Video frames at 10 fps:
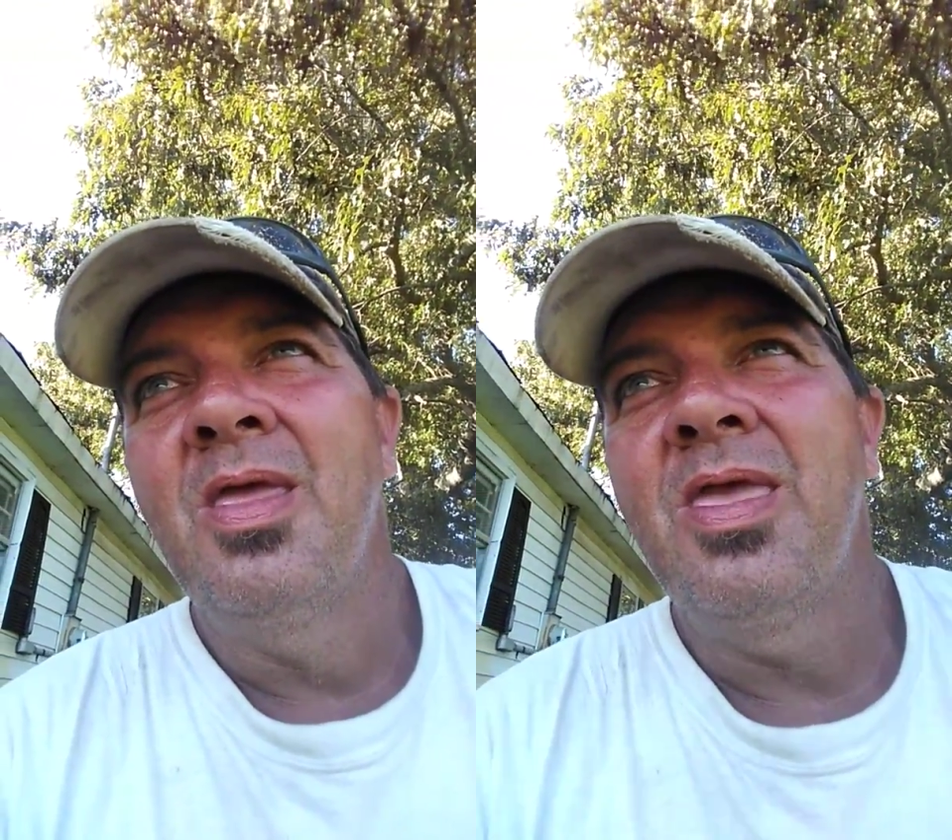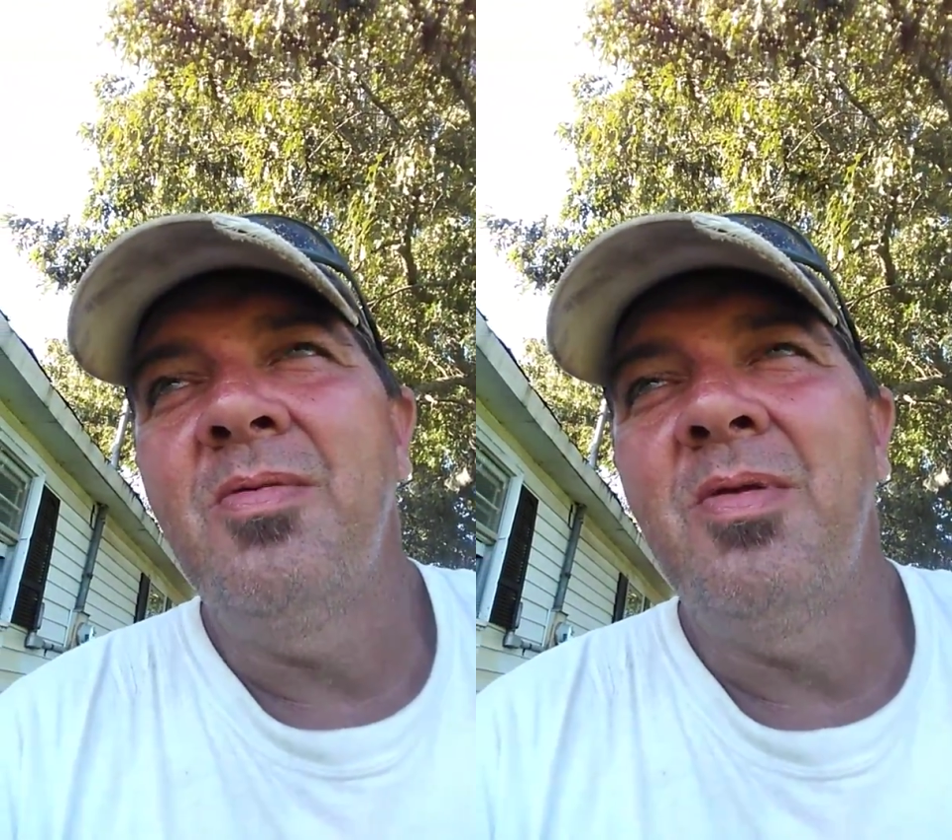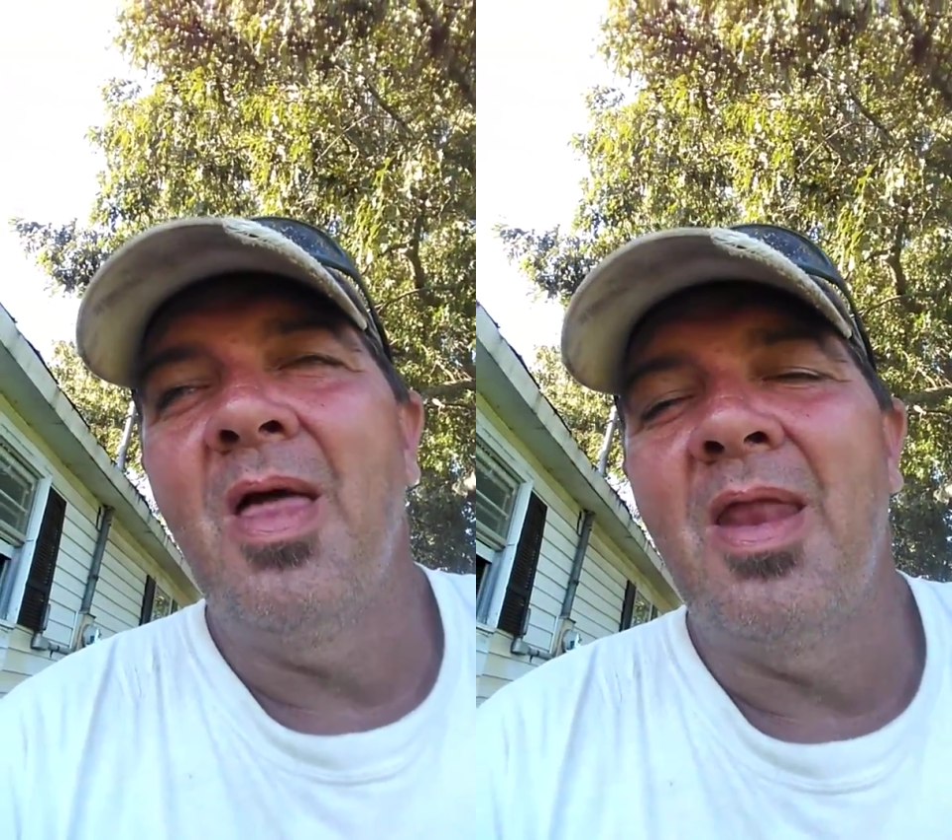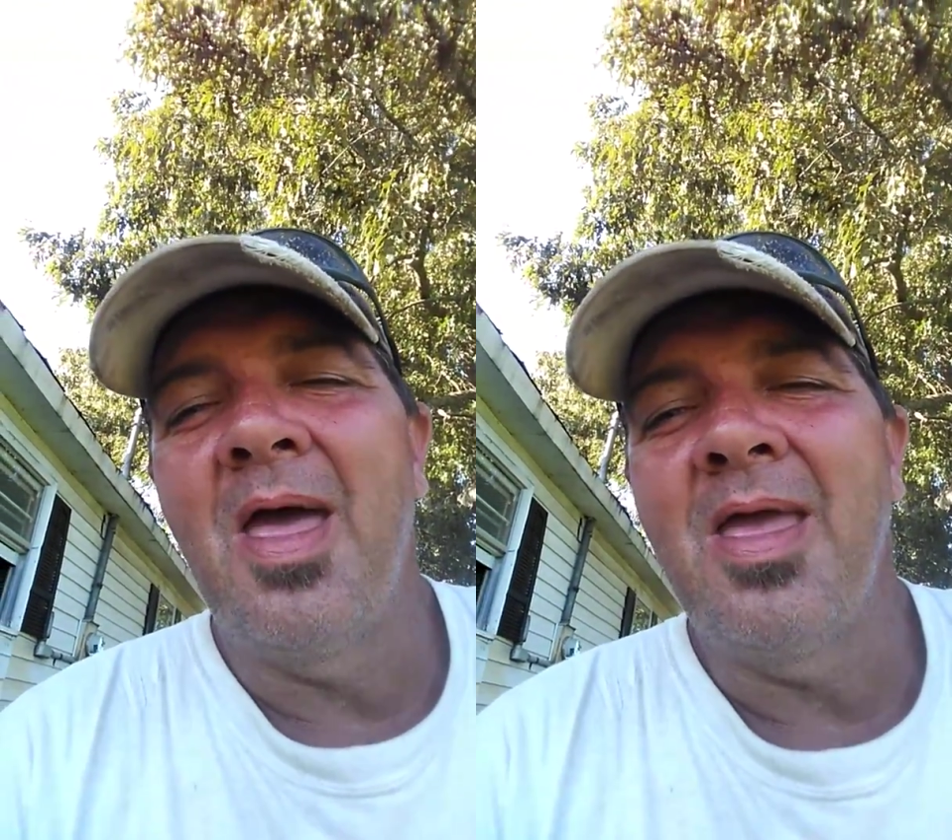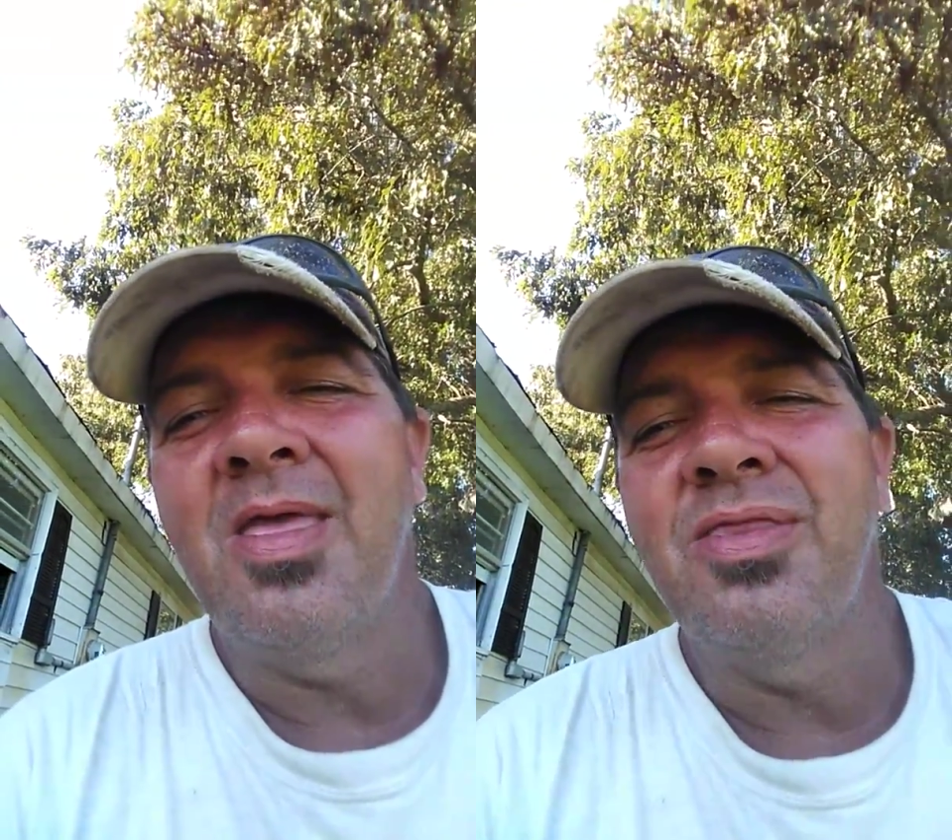give me a
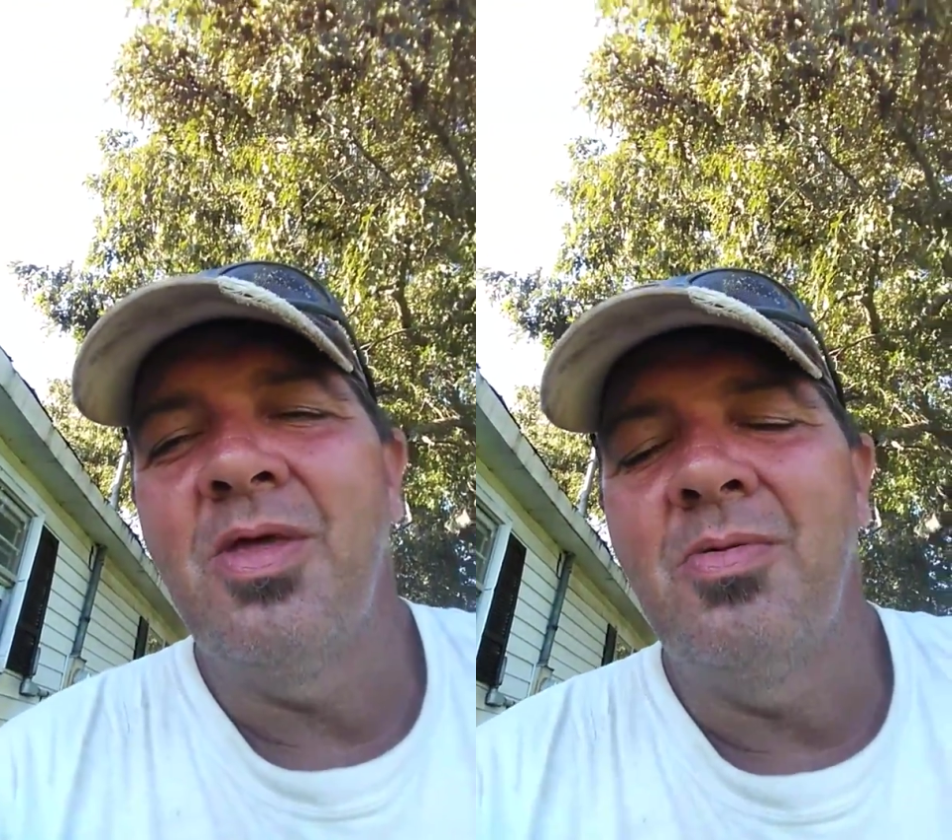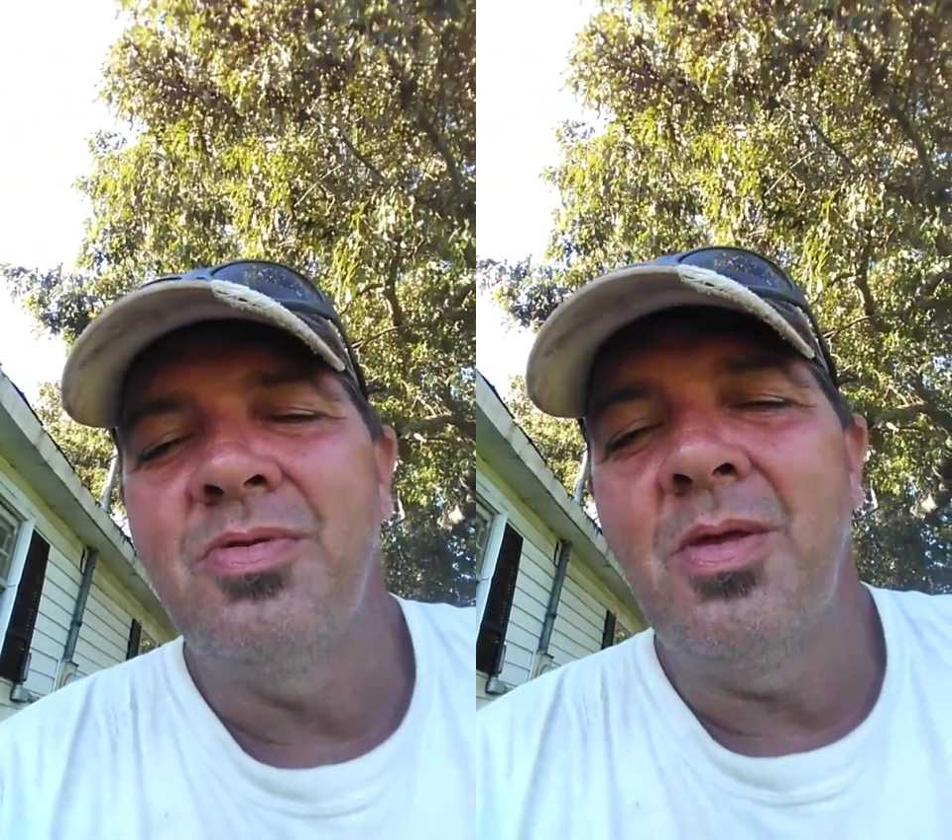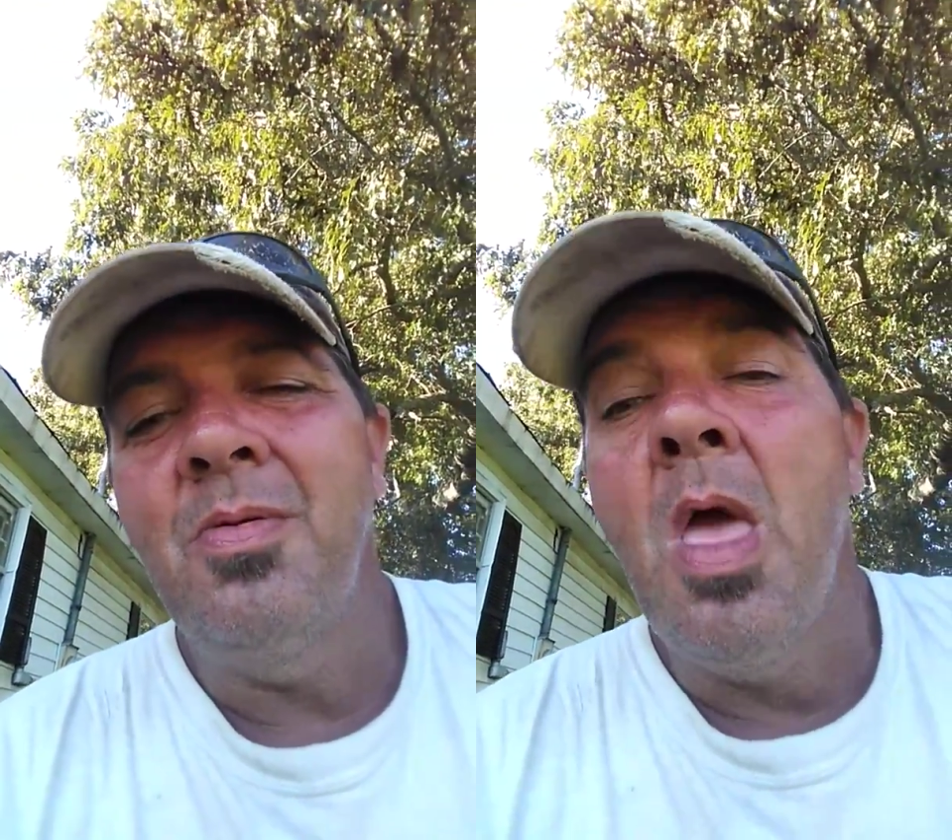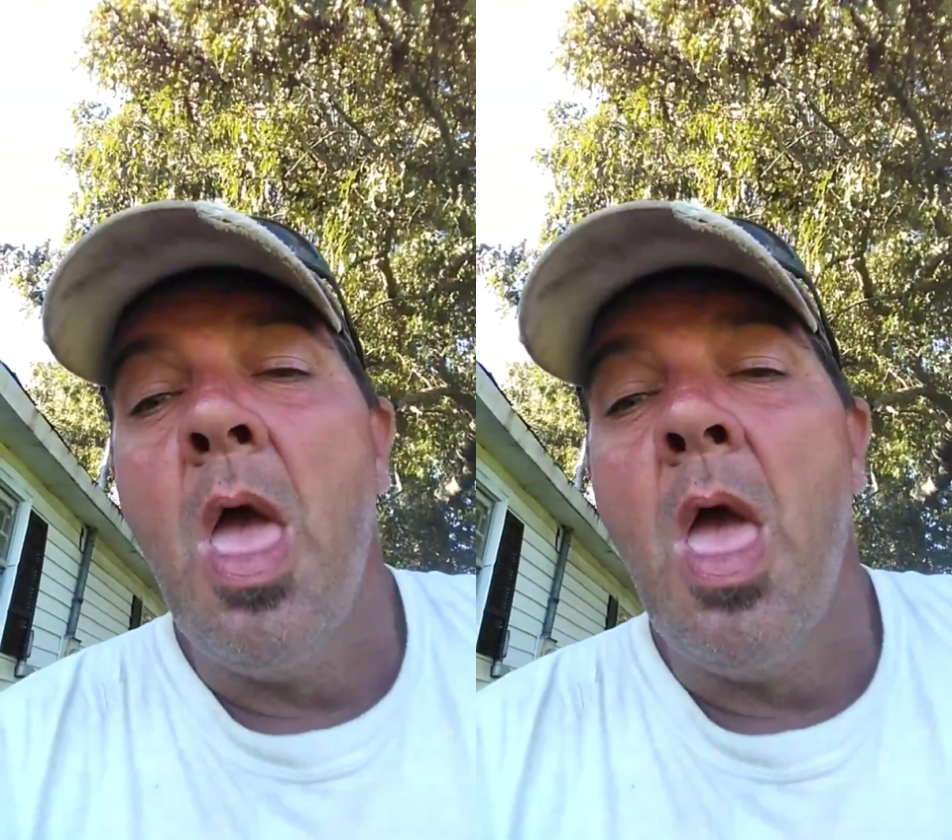like and thumbs up.